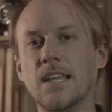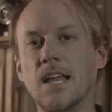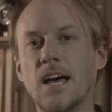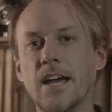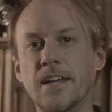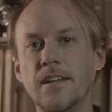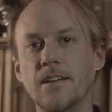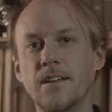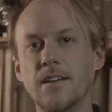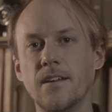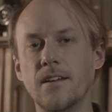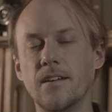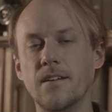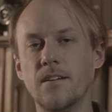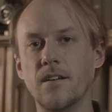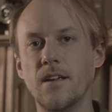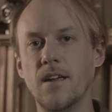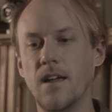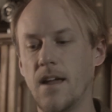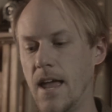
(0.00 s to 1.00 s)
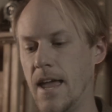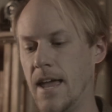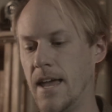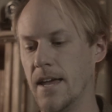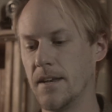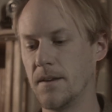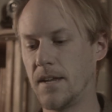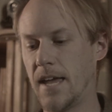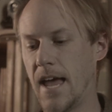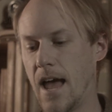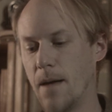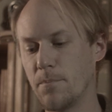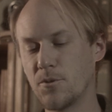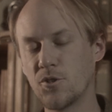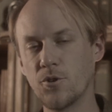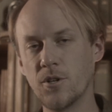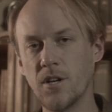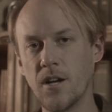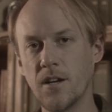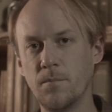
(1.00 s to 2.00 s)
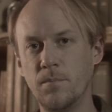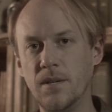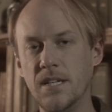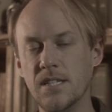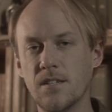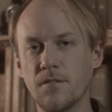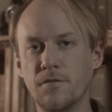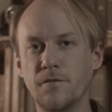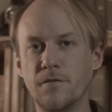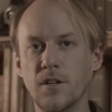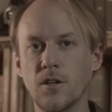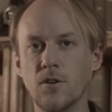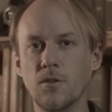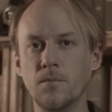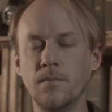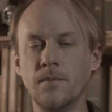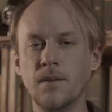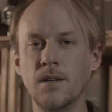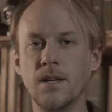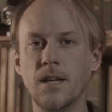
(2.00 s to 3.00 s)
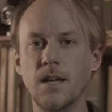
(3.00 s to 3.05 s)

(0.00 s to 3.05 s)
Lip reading: light and capture it on a piece of film,